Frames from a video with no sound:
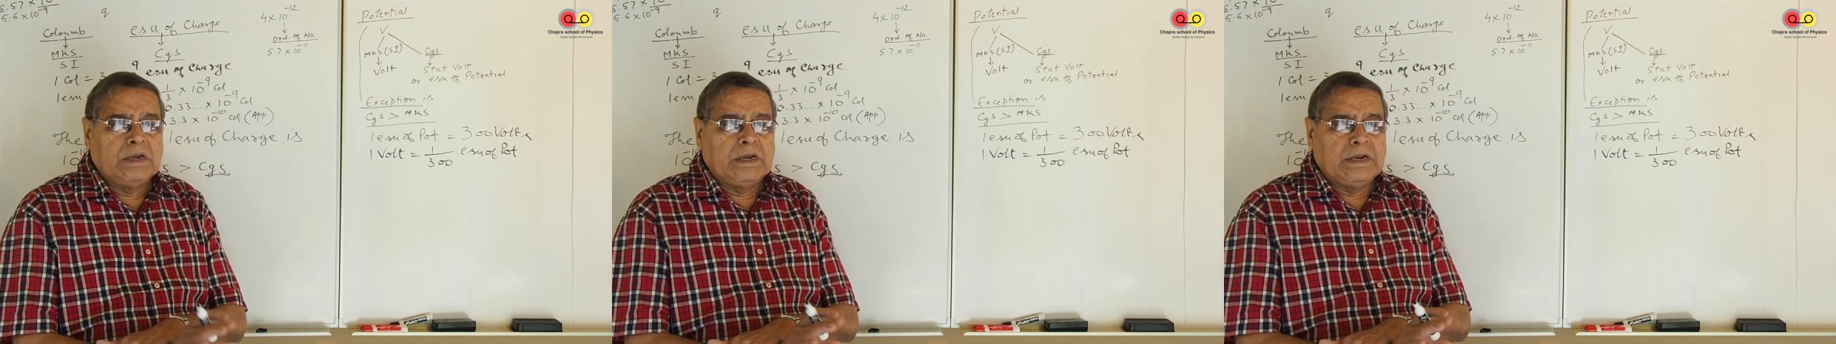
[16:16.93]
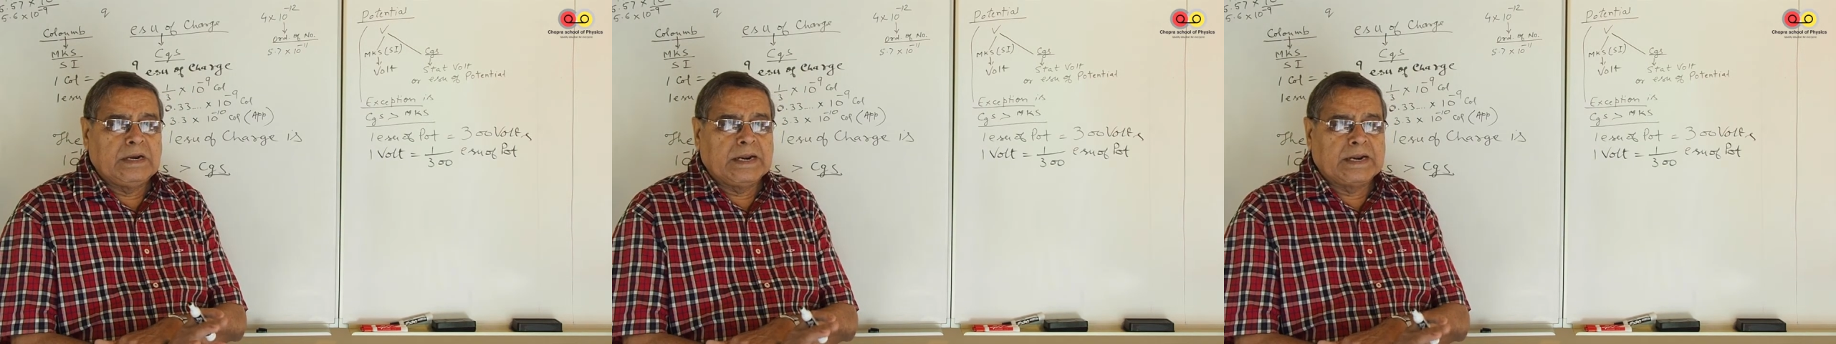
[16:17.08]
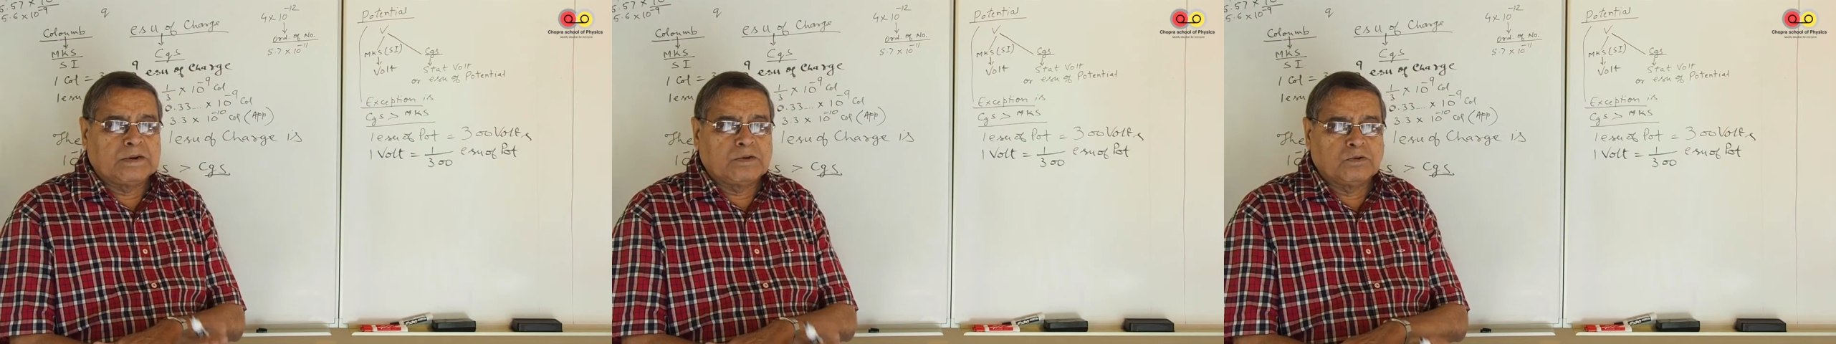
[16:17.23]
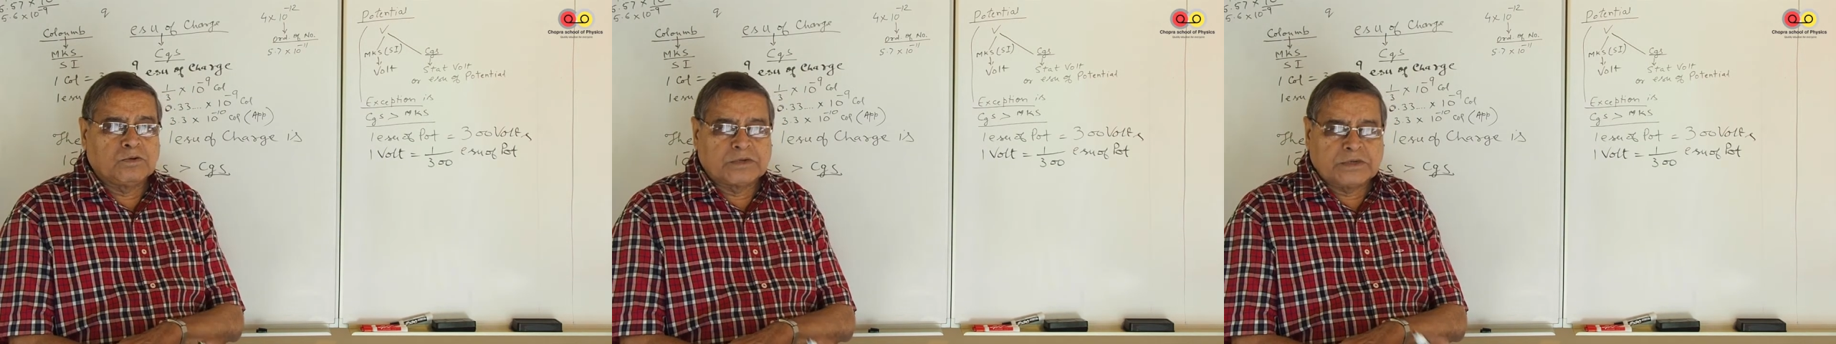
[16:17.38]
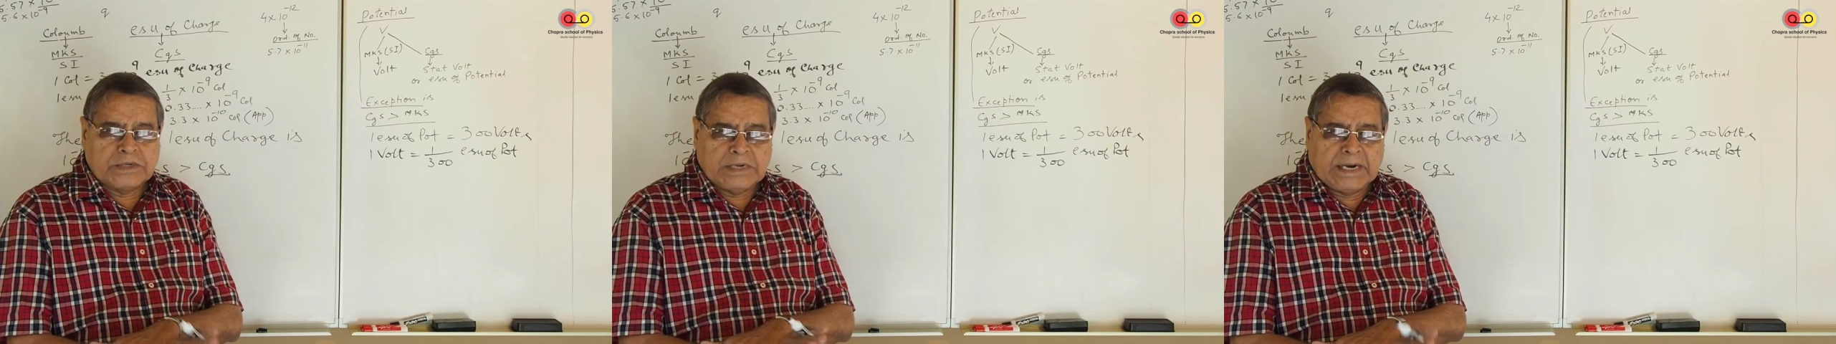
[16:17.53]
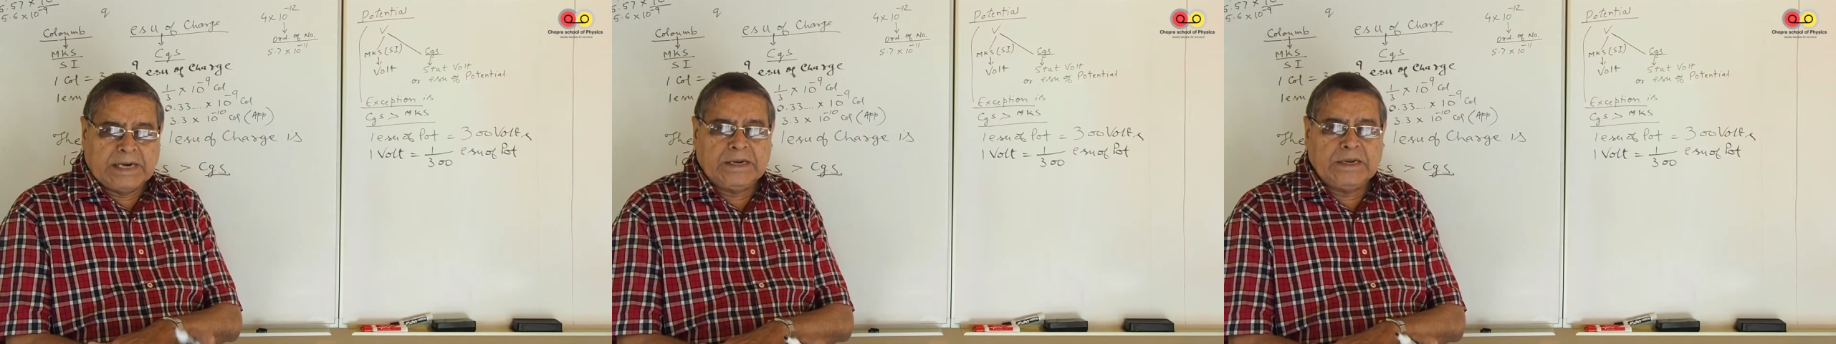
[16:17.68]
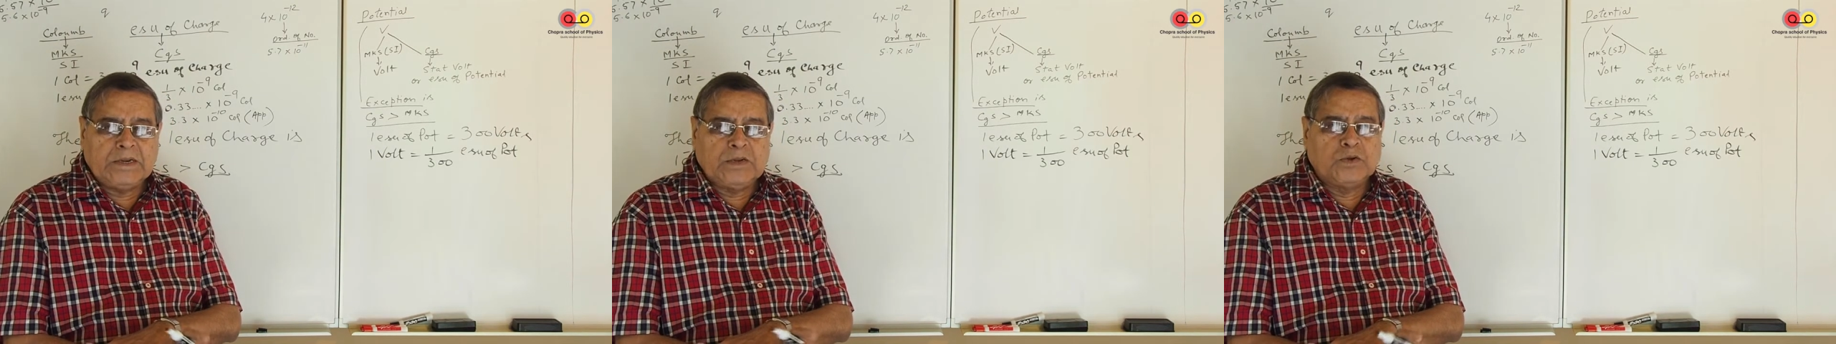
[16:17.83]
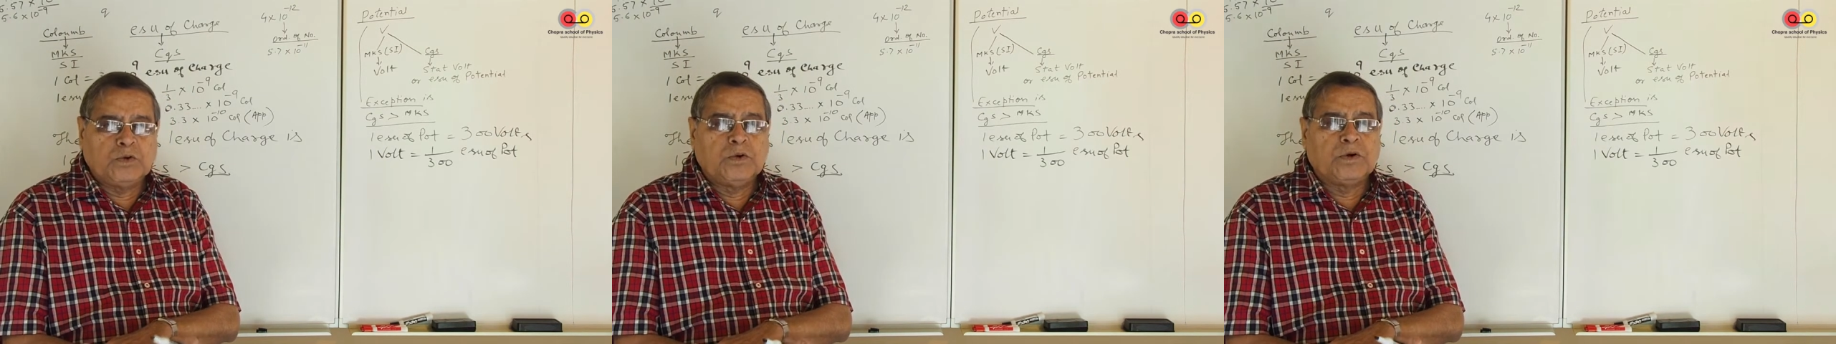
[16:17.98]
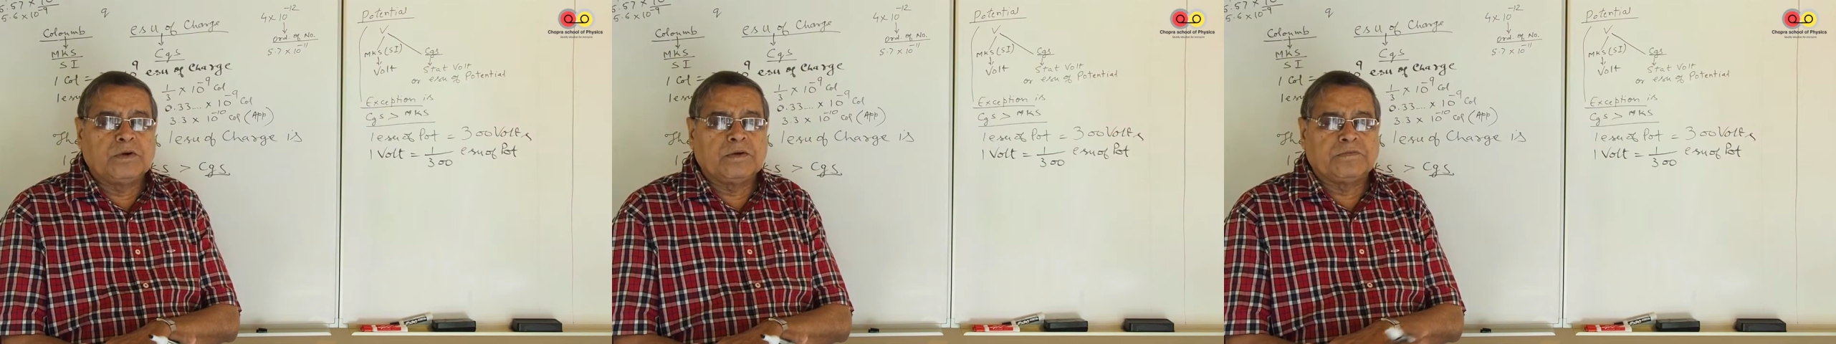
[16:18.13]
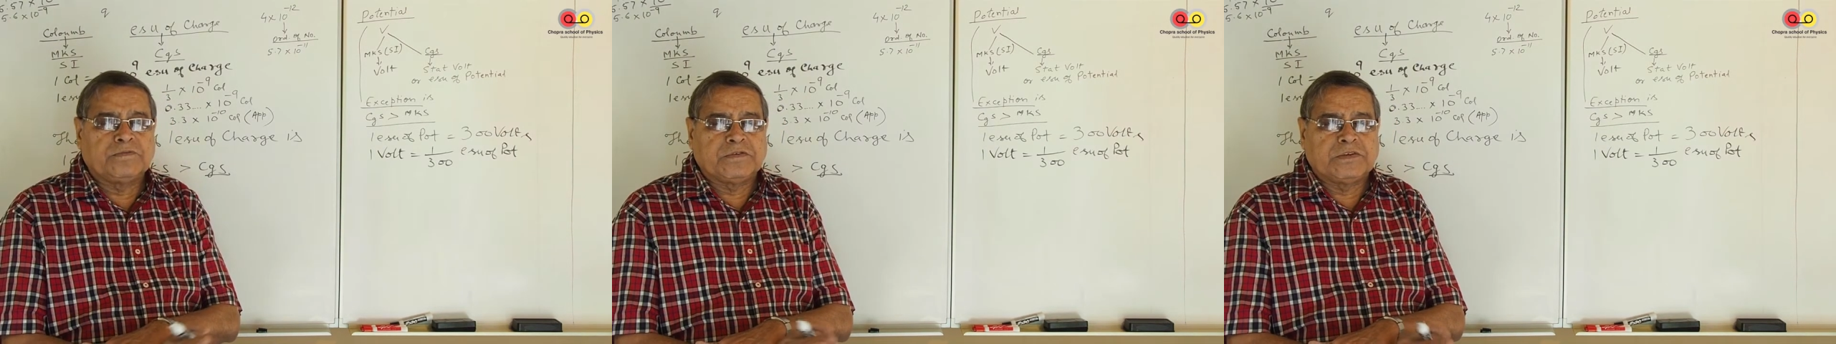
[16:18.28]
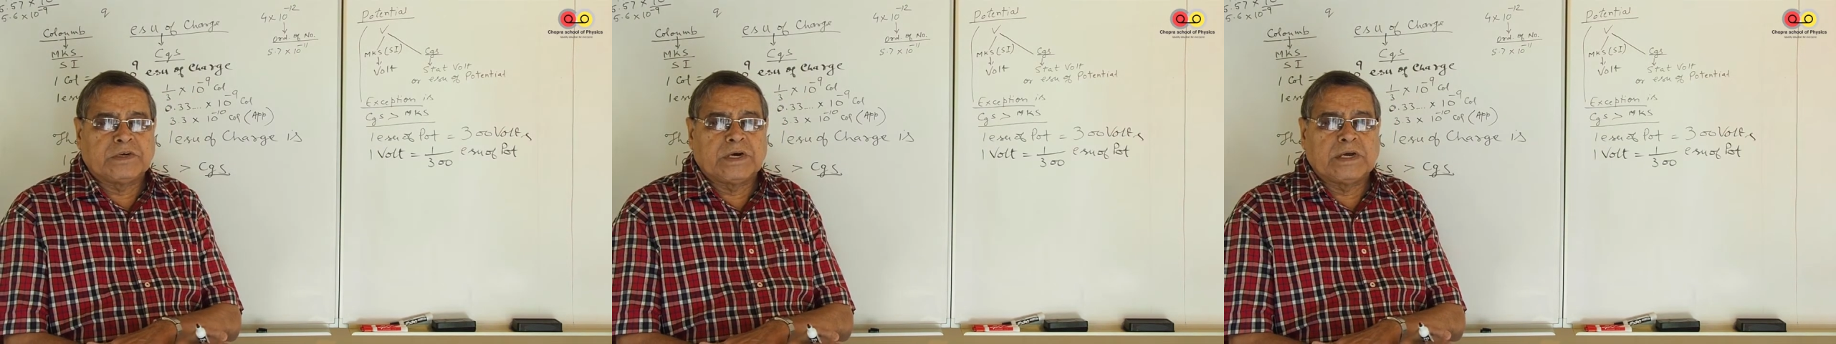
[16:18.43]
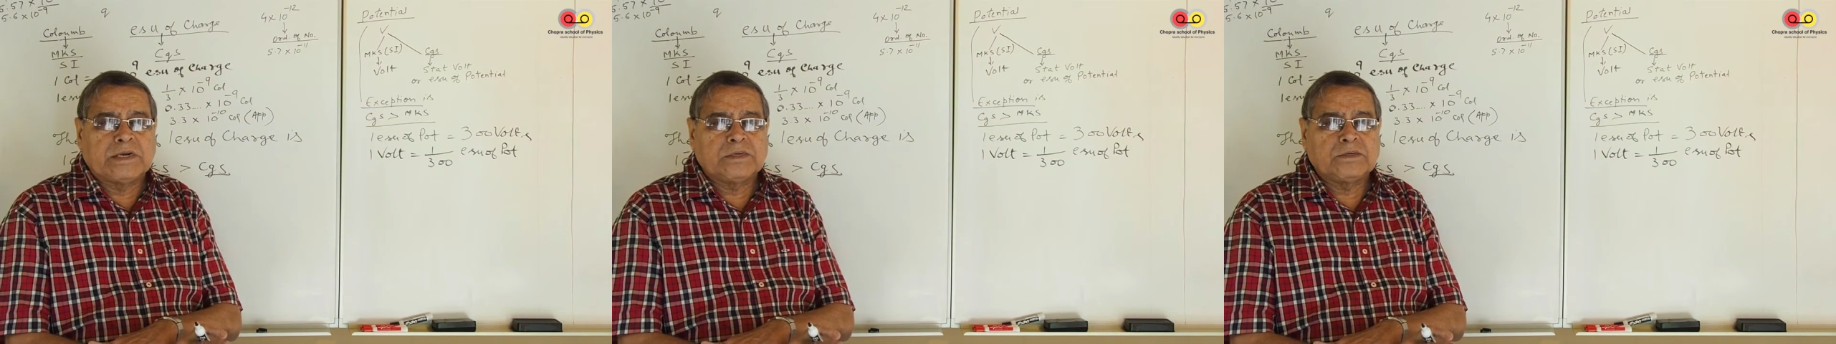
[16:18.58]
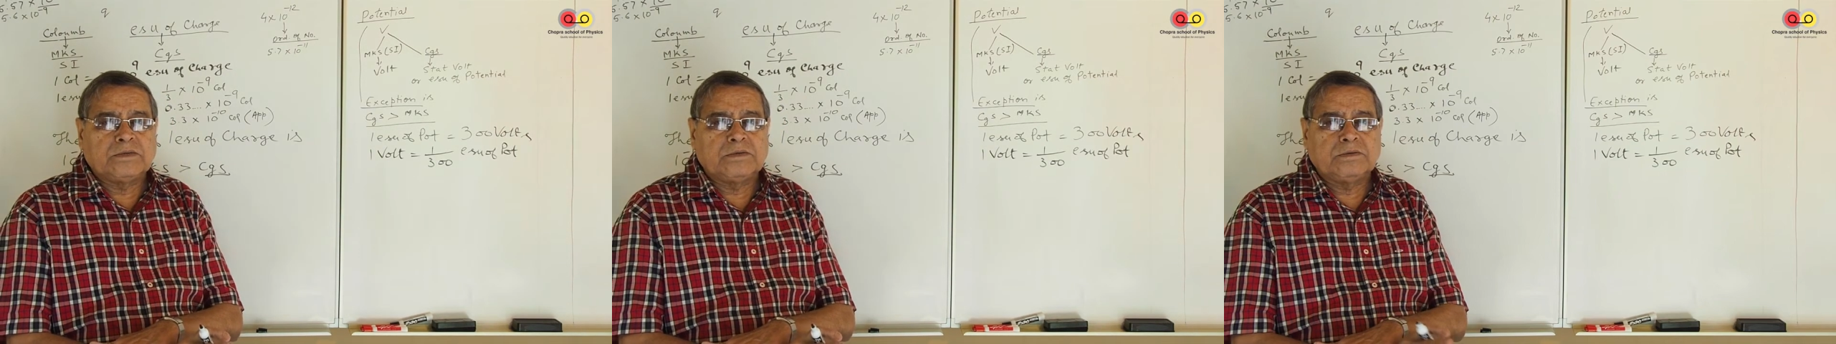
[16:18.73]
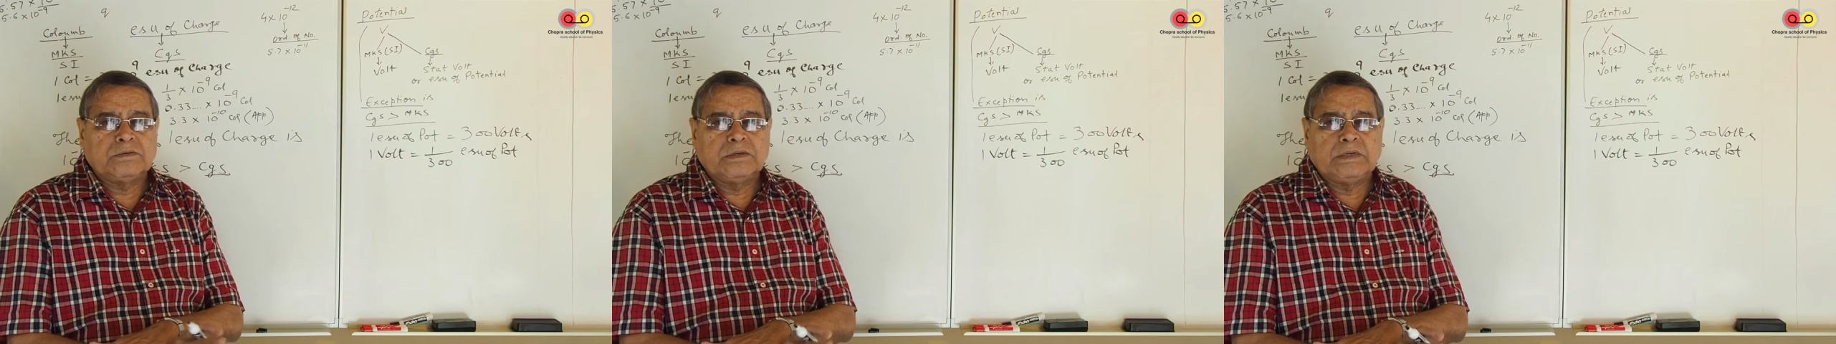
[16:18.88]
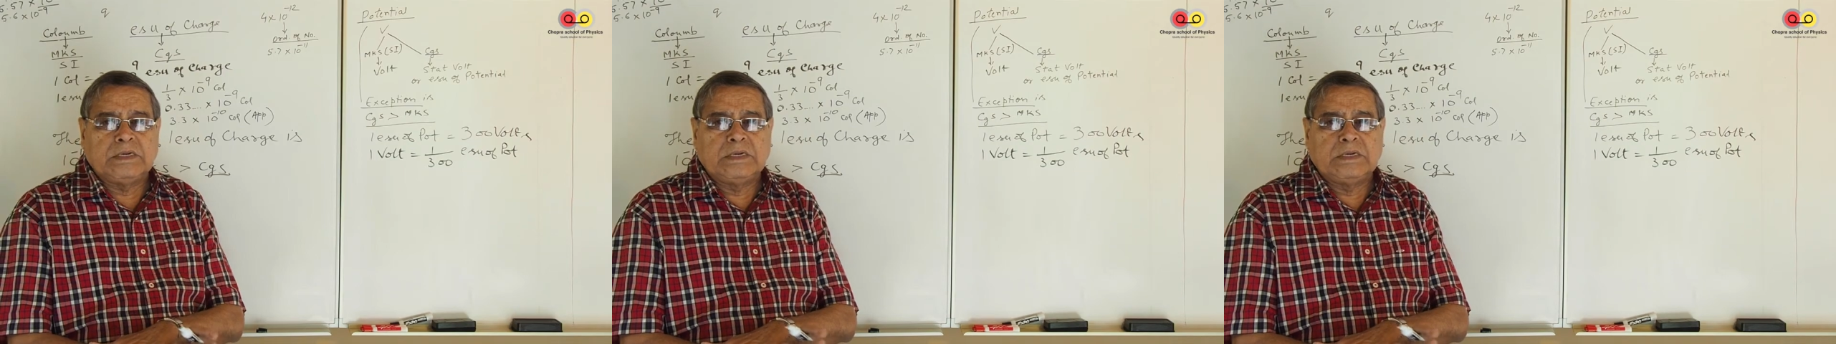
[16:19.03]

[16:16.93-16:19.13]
electrostatic unit of charge